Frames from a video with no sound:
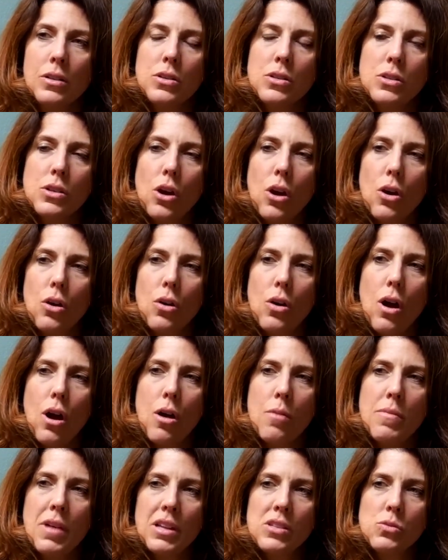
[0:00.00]

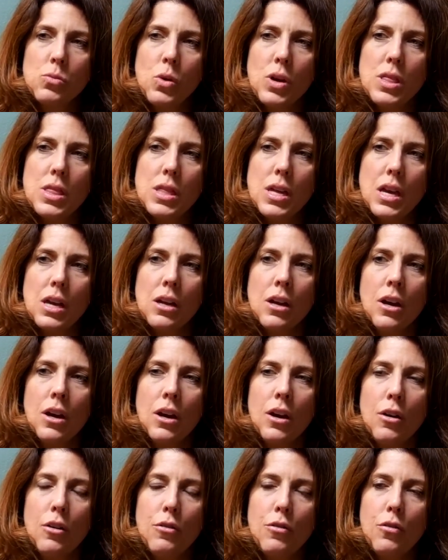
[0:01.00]
So that's one thing.
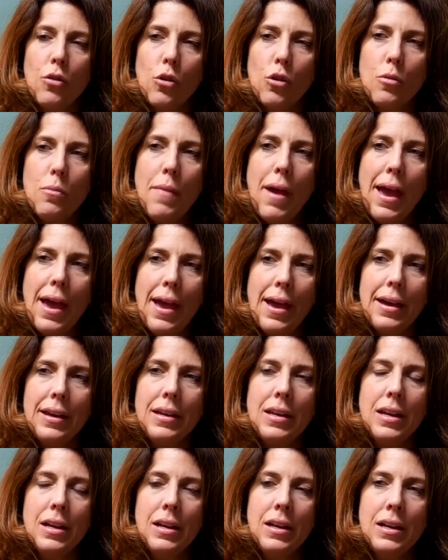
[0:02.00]
For
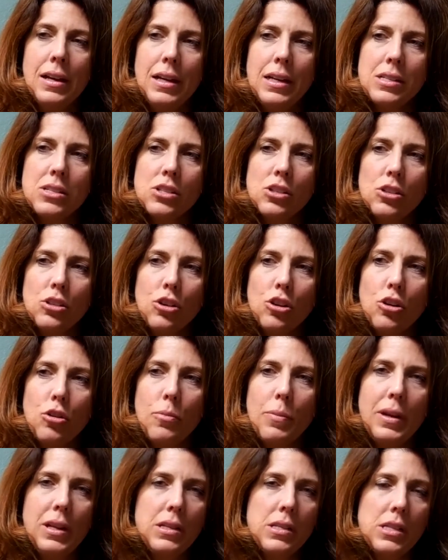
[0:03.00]
men, it's a
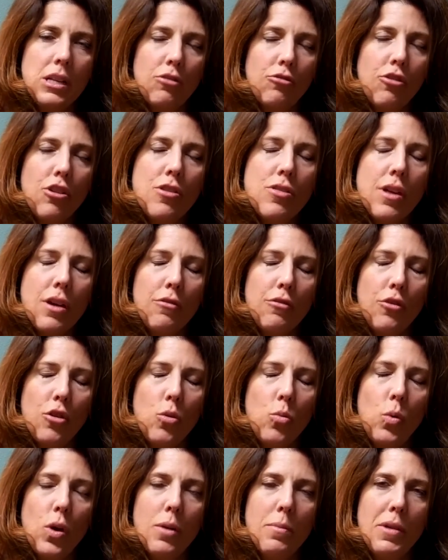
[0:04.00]
little bit different than
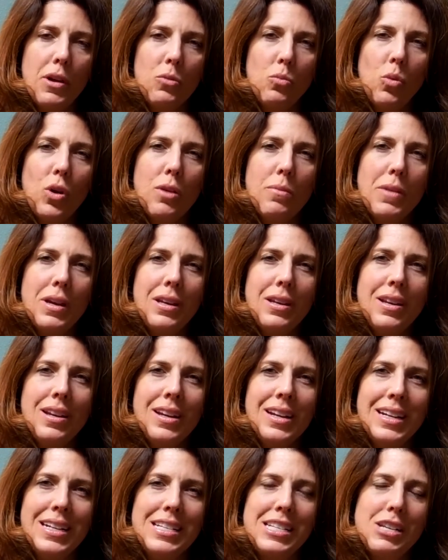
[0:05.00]
for women.
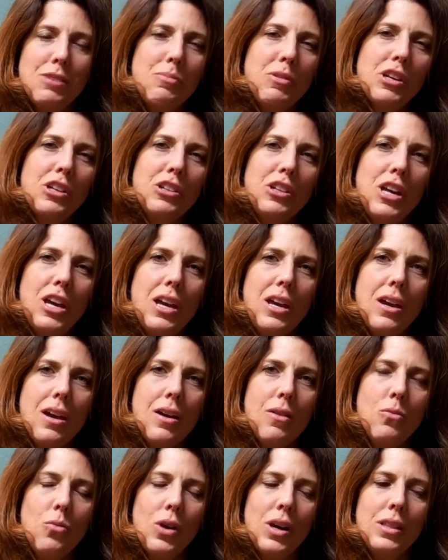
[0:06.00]
Women, typically,
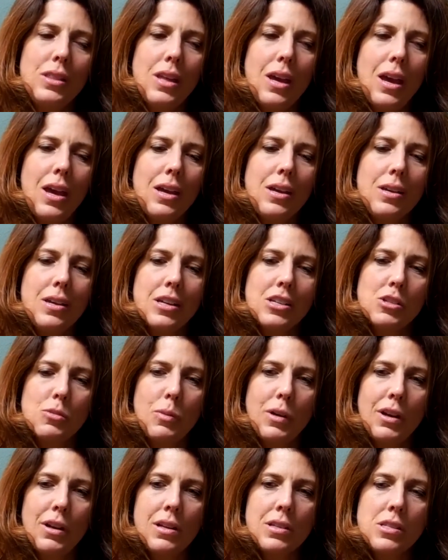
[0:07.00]
when they
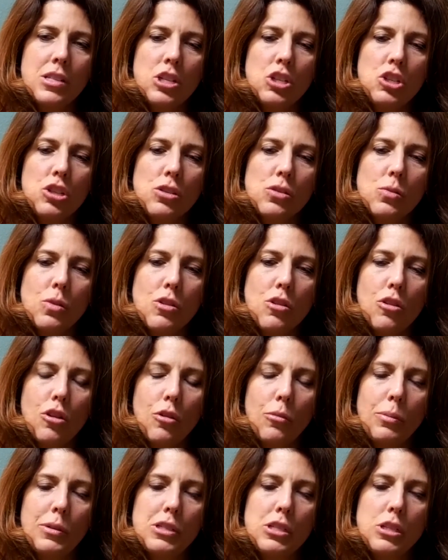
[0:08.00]
experience issues with
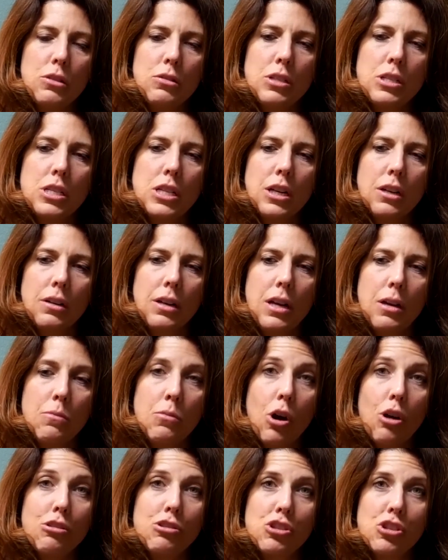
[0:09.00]
their pituitary
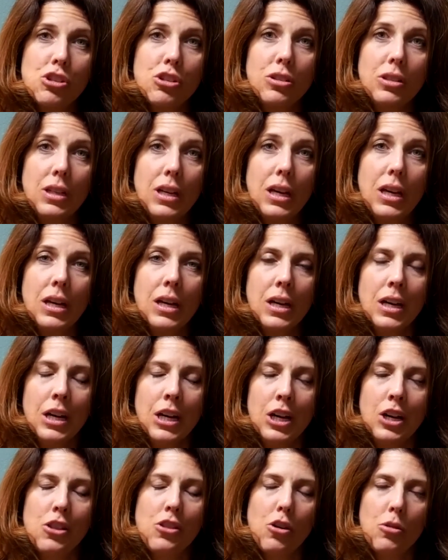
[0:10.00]
emotionally,
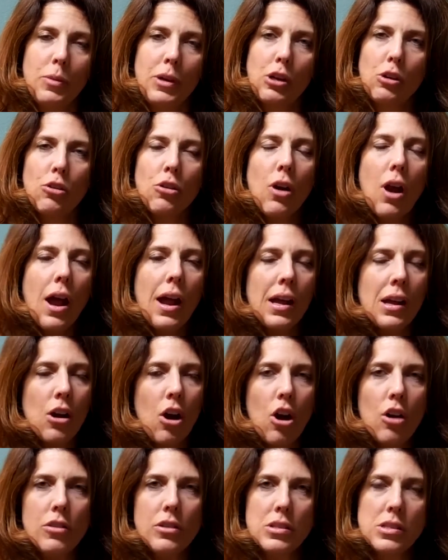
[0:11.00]
they'll be crying
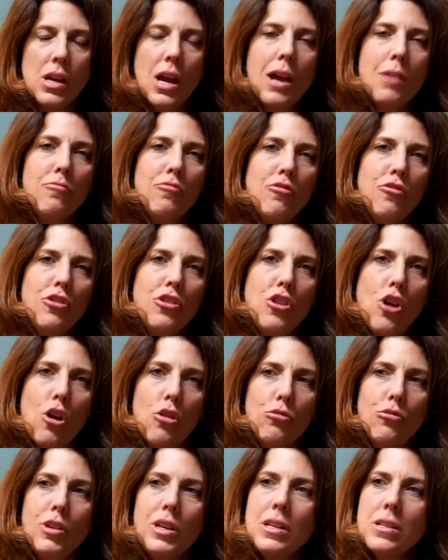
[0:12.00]
all the time for
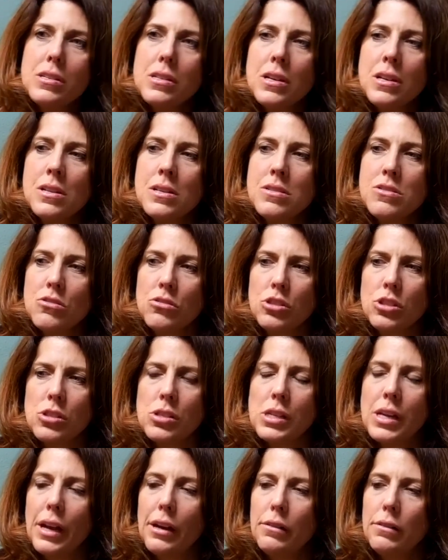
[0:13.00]
no reason. They'll
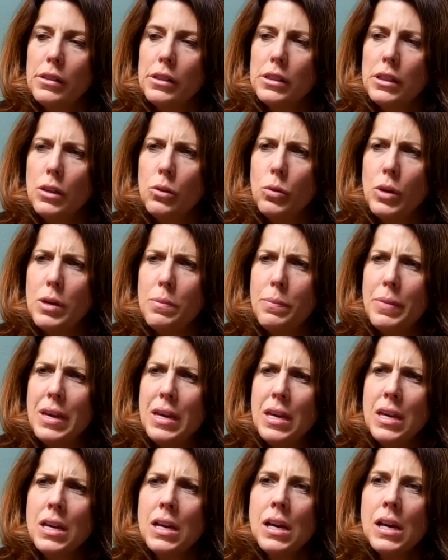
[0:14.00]
just get really
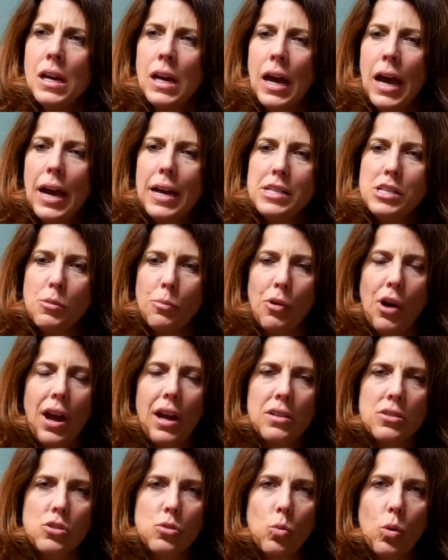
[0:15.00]
weepy and
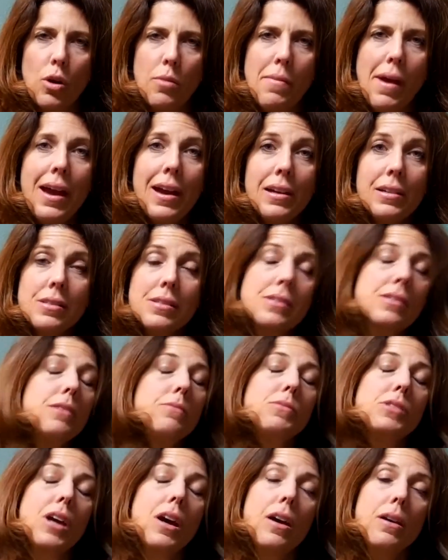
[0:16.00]
depressed. Where men,
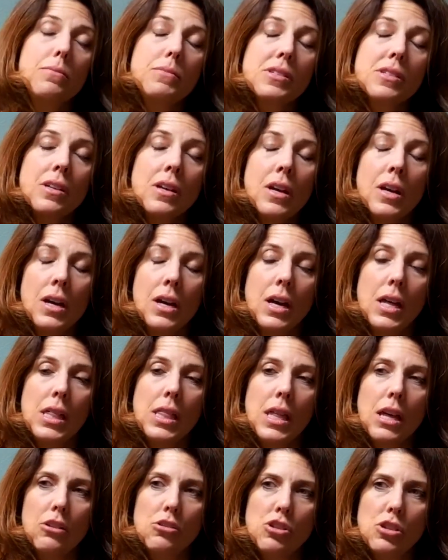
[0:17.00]
sometimes
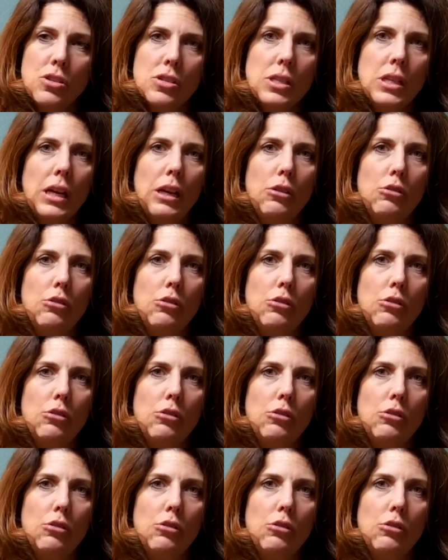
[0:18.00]
they'll just